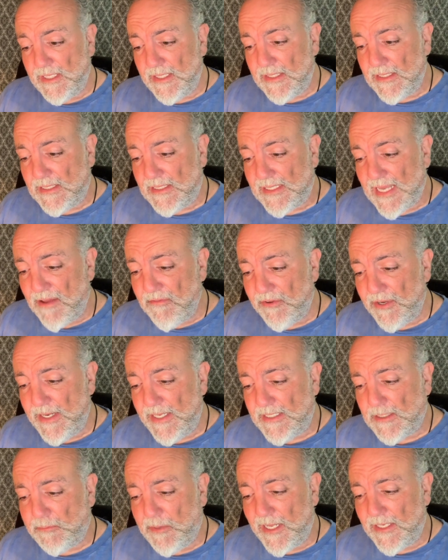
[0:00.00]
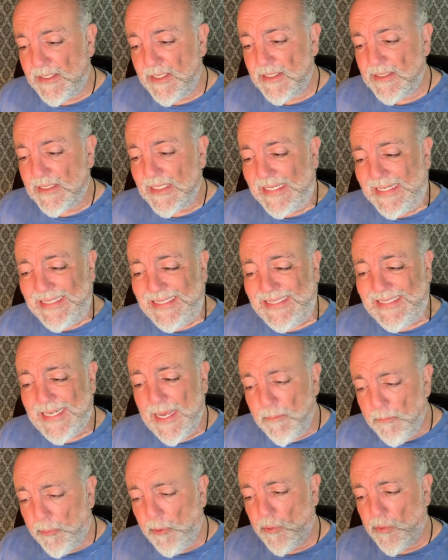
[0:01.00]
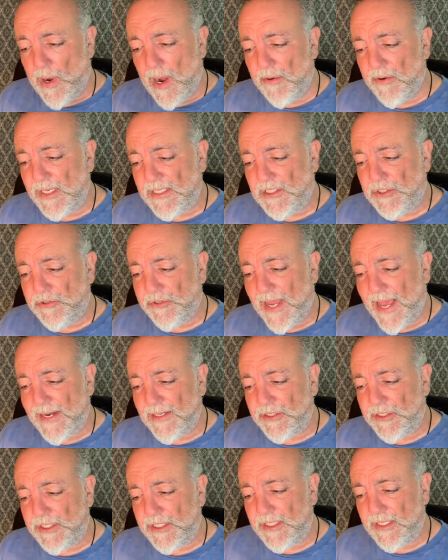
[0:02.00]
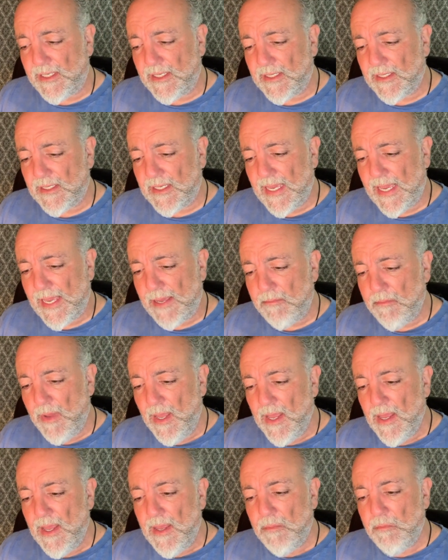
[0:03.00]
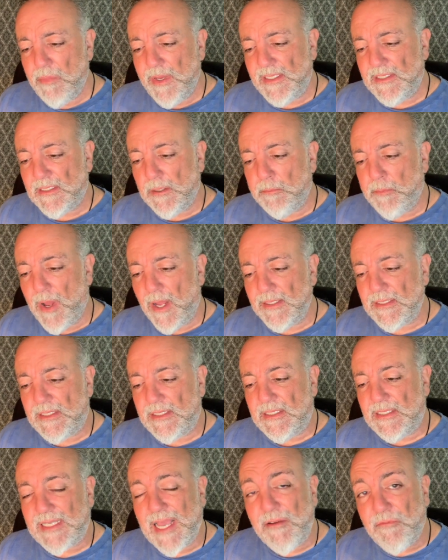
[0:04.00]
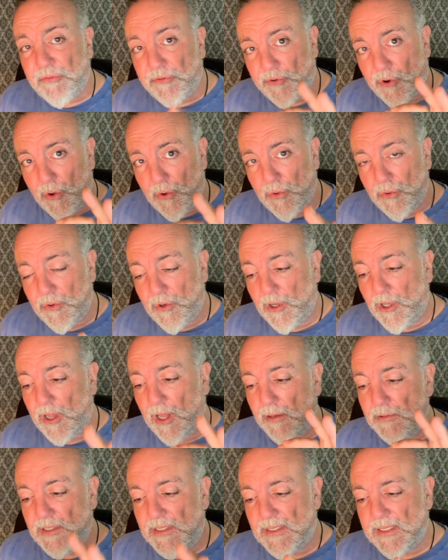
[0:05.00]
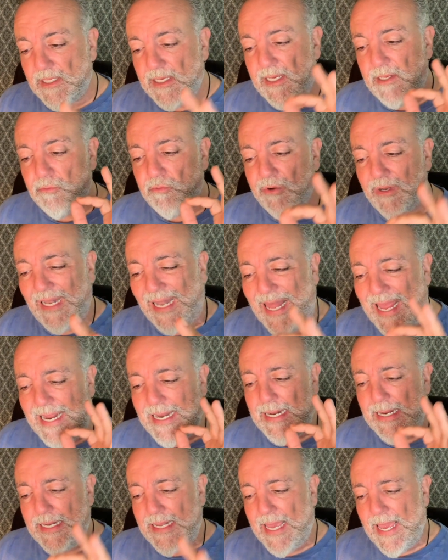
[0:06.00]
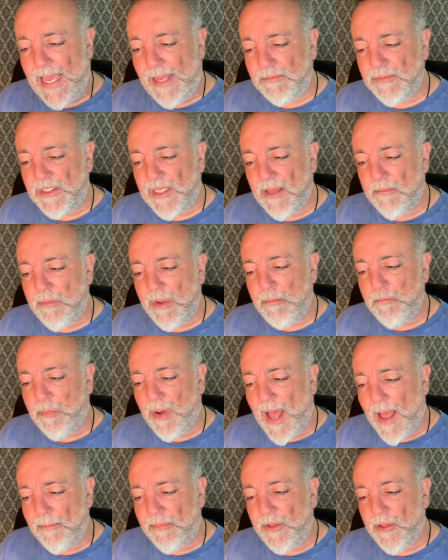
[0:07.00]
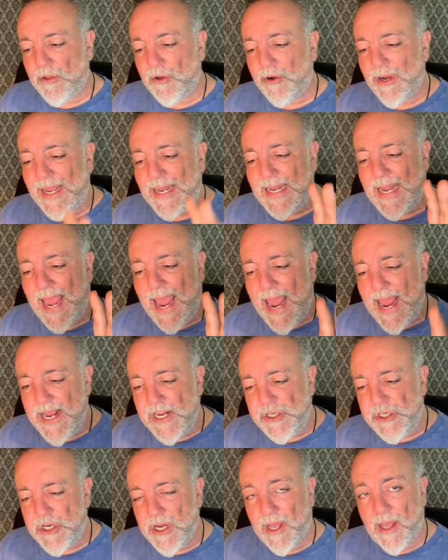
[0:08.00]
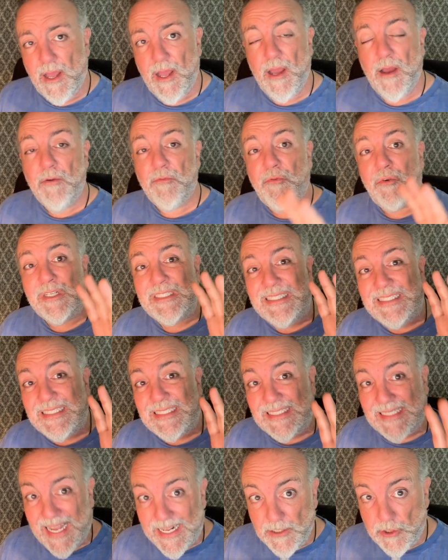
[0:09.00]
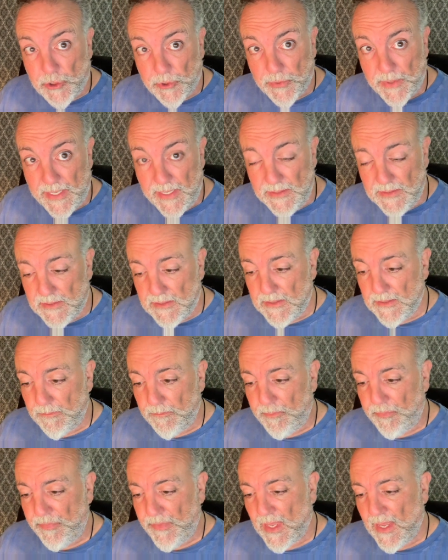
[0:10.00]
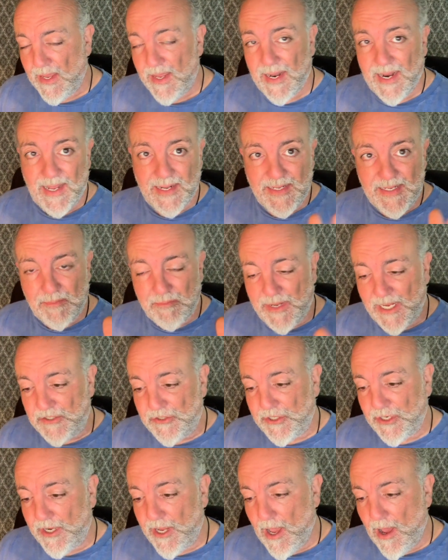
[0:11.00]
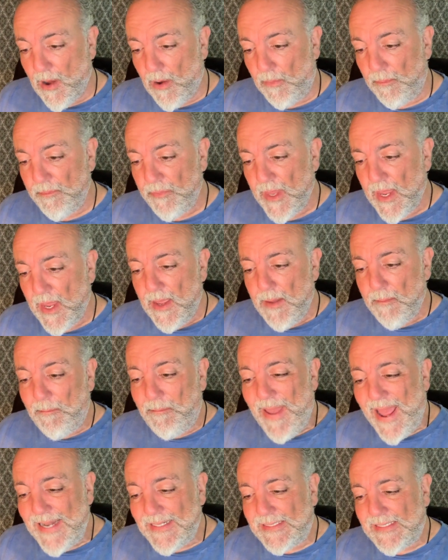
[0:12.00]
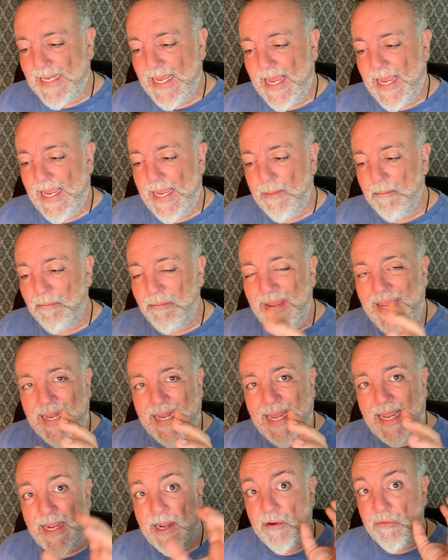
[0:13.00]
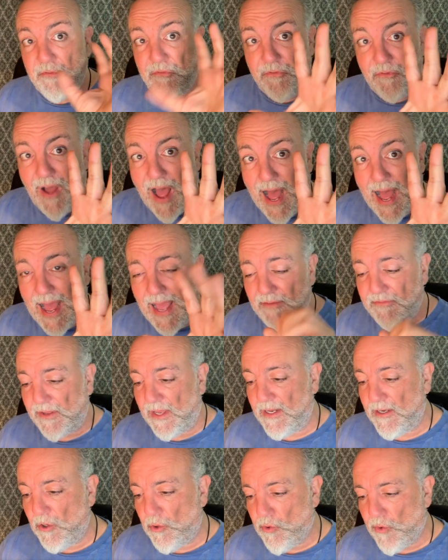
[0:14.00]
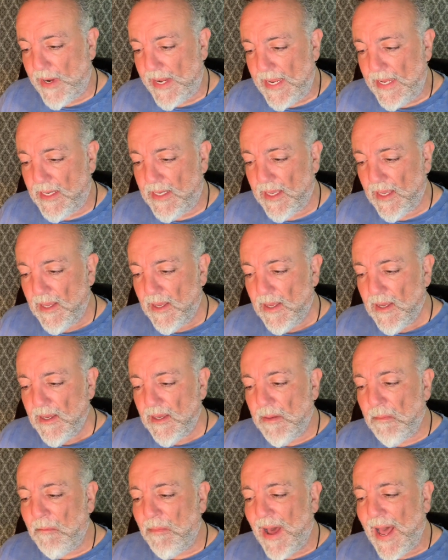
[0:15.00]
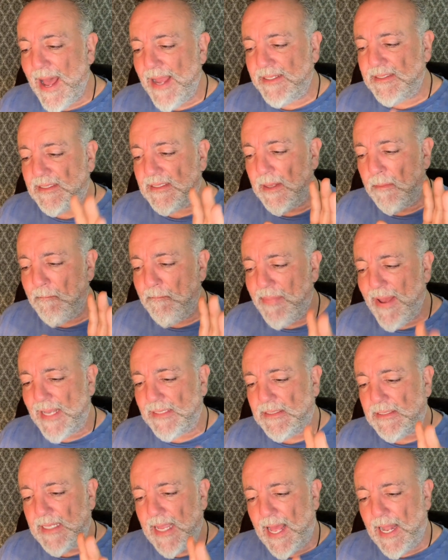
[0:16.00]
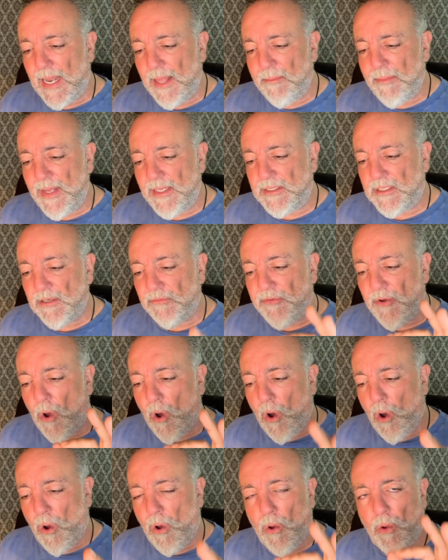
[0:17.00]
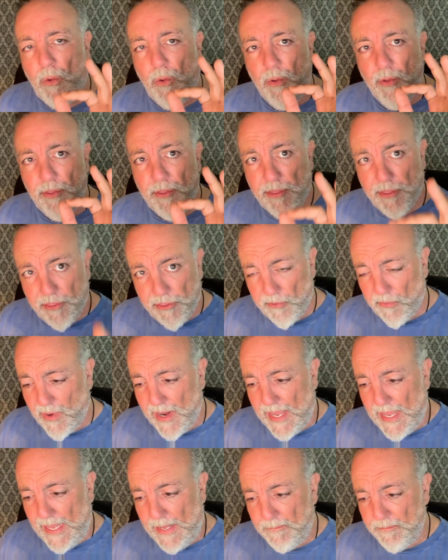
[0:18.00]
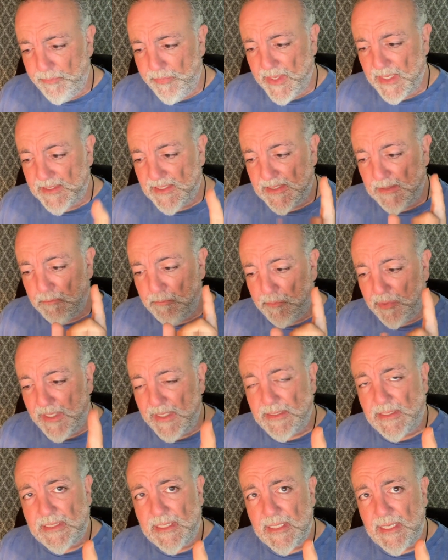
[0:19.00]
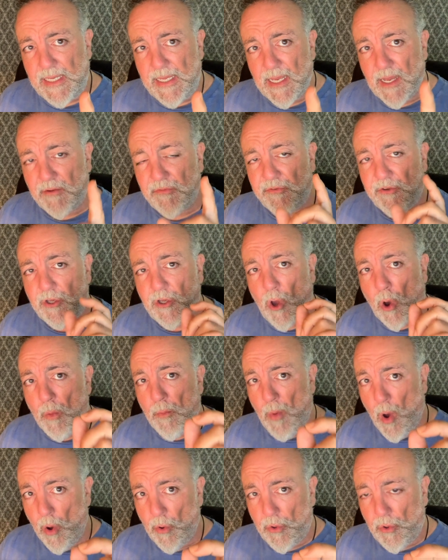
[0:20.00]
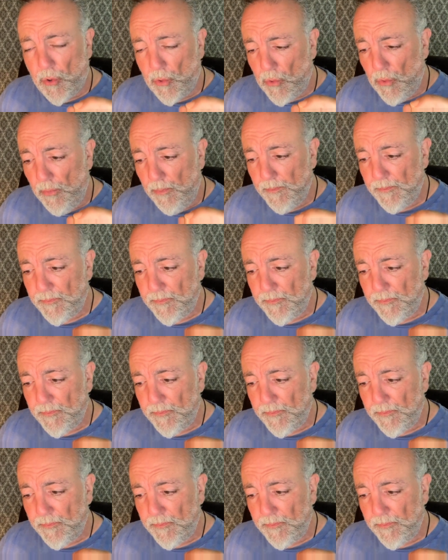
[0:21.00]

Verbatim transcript: in the 70s, Pente is a contemporary strategy uh, game based upon several closely related games that have been popular in Asia for centuries. And I did mention Go. Pente, meaning five in Greek, combines the best elements of all three the simplicity of Gomoku,